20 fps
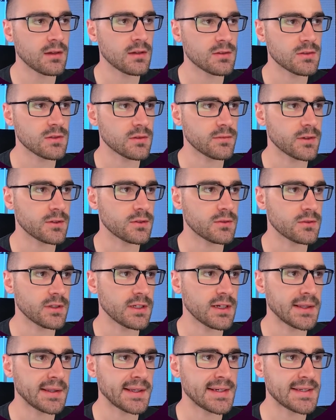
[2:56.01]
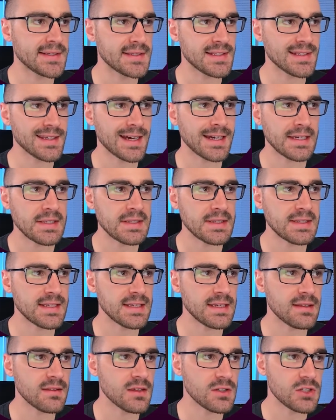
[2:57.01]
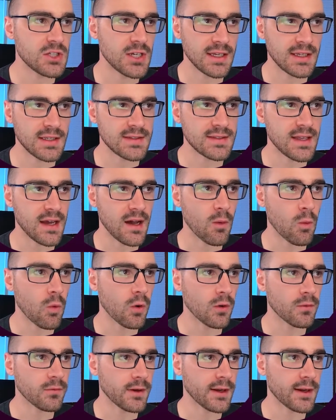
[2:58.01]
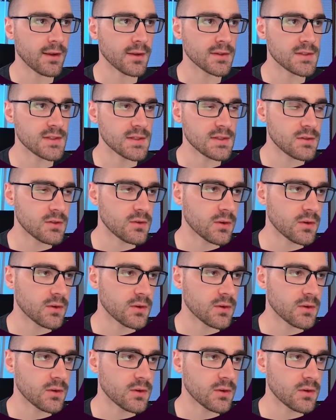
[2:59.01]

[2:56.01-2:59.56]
So if I do an L S, I can see the jenkins.war file is in,